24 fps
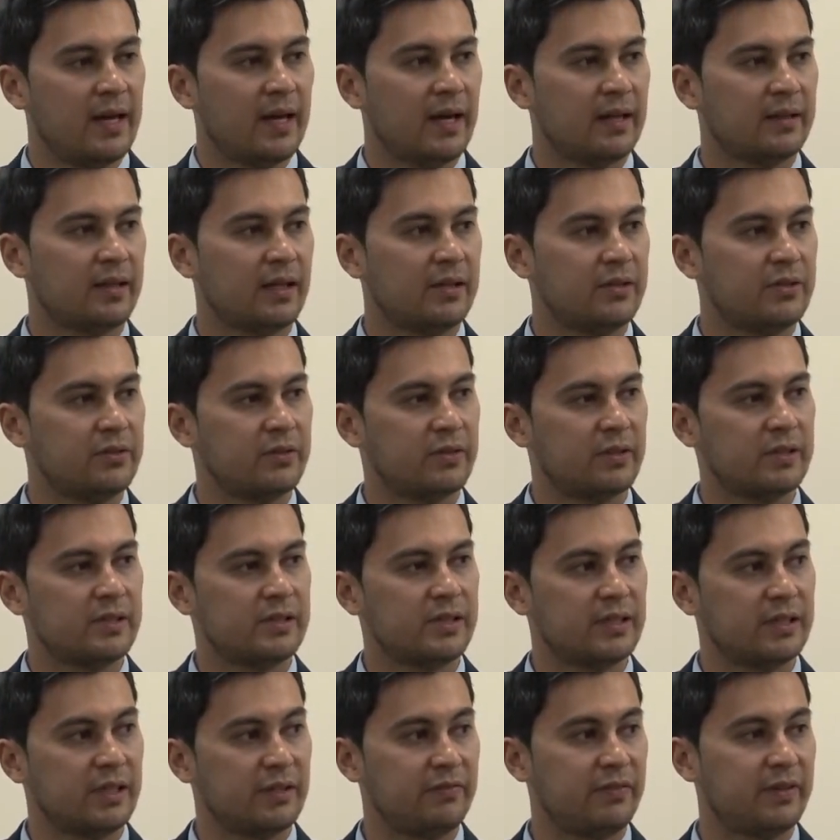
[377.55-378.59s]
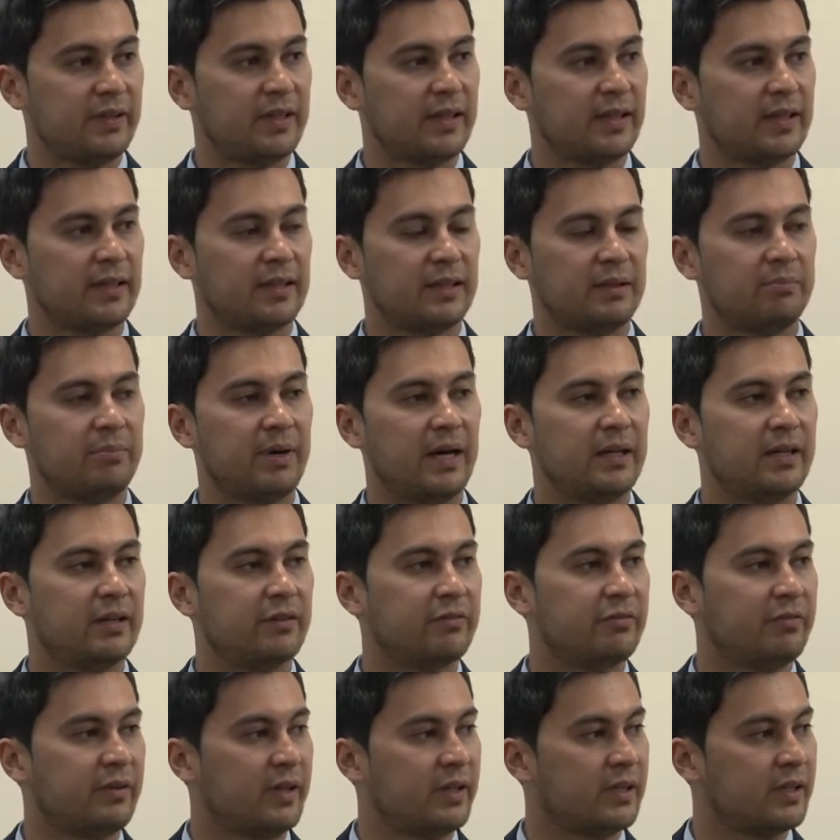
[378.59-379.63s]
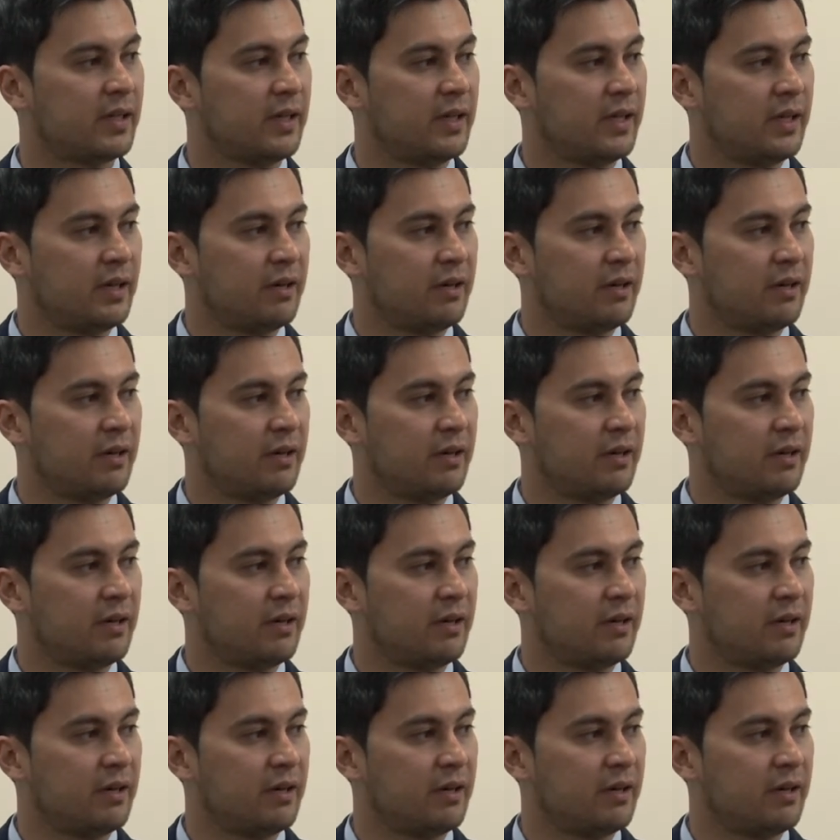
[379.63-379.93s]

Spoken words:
and that you can significantly benefit